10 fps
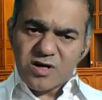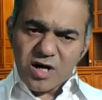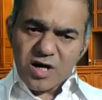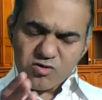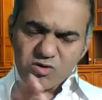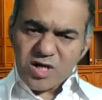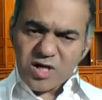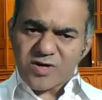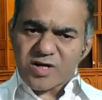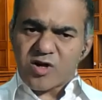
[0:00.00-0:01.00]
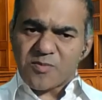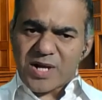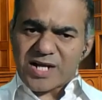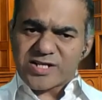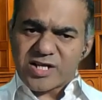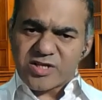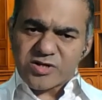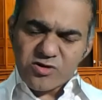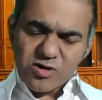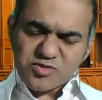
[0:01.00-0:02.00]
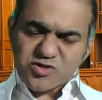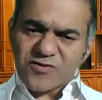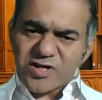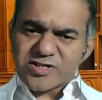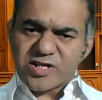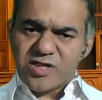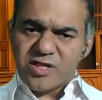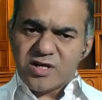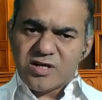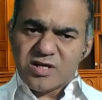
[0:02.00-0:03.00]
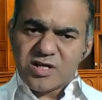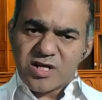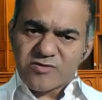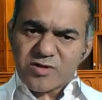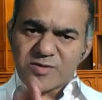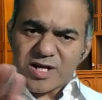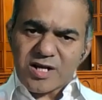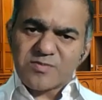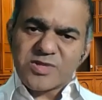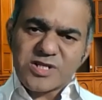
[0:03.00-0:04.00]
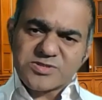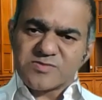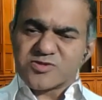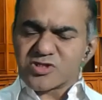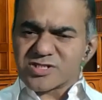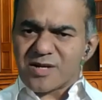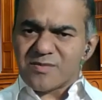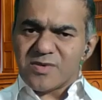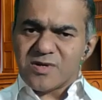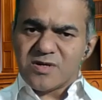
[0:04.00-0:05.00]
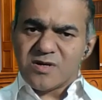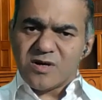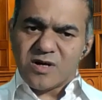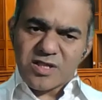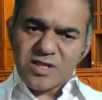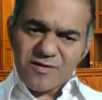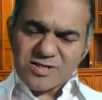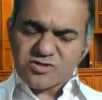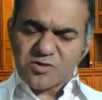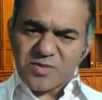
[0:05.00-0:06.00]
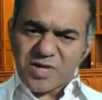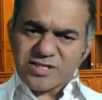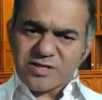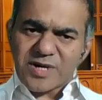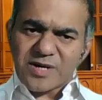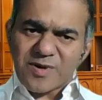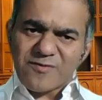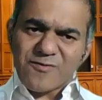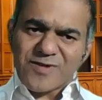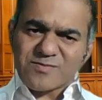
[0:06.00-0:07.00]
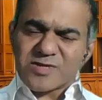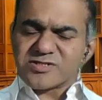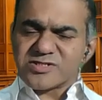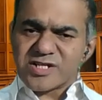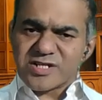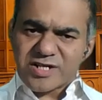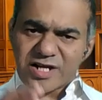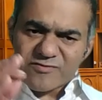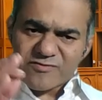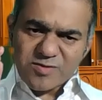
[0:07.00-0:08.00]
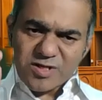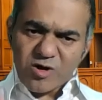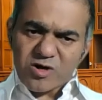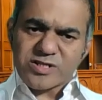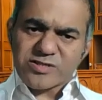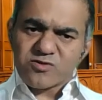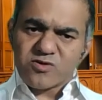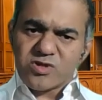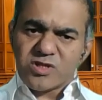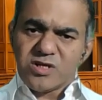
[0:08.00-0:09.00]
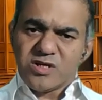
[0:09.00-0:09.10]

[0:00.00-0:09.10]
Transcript: how to convert your passion into your profession. It will be a complete free program in our group Mastermind by Vivek Mantri. Date will be launched soon.